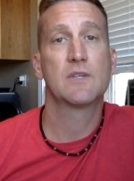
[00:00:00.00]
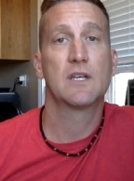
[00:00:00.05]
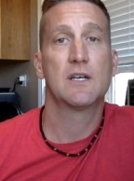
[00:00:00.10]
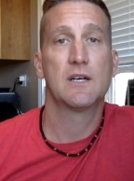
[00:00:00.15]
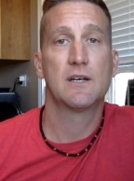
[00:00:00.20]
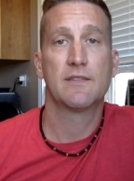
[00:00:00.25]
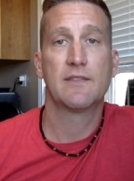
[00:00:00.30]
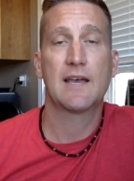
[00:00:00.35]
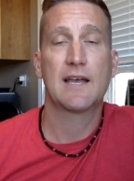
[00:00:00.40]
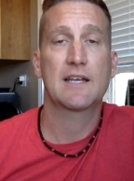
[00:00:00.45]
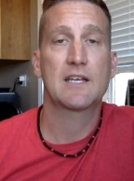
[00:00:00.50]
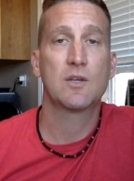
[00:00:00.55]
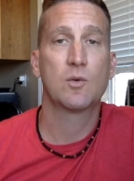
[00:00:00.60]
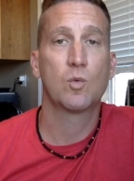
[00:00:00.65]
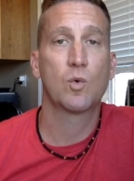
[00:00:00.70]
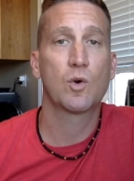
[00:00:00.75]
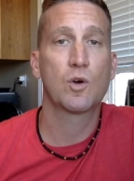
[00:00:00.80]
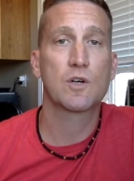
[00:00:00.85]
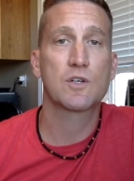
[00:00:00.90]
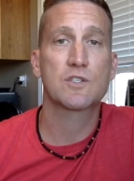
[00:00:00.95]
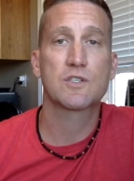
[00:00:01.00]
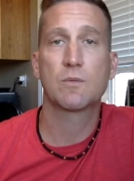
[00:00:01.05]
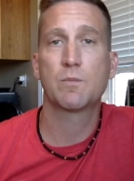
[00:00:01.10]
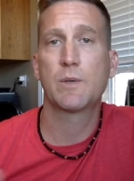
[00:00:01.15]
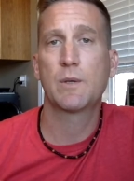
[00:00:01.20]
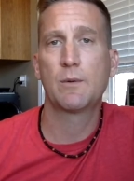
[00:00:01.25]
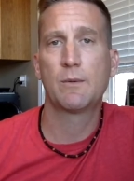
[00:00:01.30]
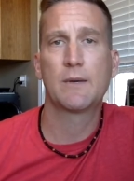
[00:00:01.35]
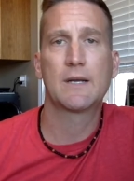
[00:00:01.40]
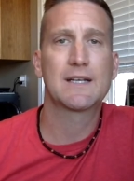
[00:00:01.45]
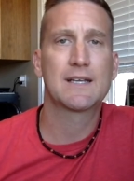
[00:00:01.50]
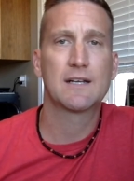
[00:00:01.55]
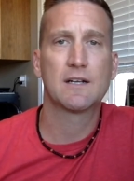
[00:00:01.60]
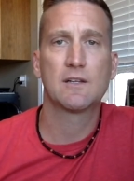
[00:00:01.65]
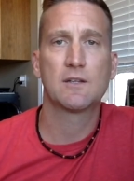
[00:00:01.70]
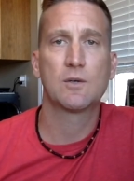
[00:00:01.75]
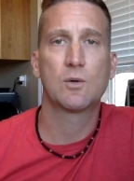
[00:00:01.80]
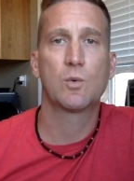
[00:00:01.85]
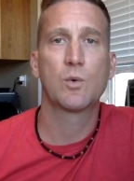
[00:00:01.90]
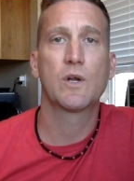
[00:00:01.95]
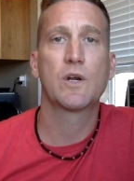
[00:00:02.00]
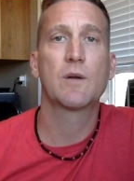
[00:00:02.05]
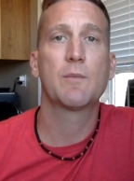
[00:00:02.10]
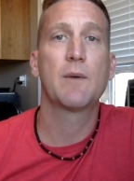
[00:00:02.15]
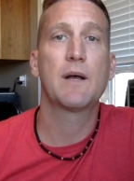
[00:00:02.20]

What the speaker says: That can work. Some people might get a little weird